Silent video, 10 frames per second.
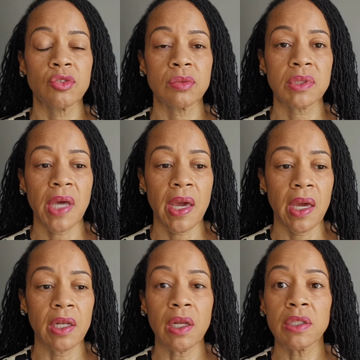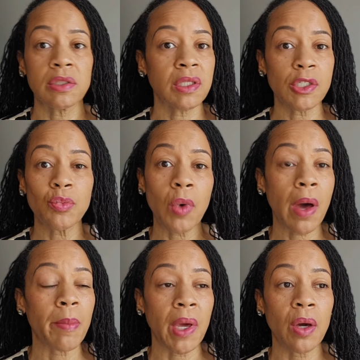saying this
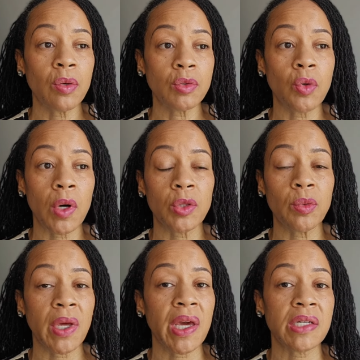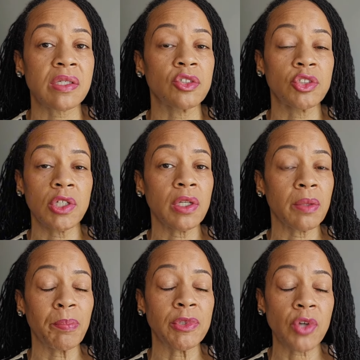woman who's going through cancer shouldn't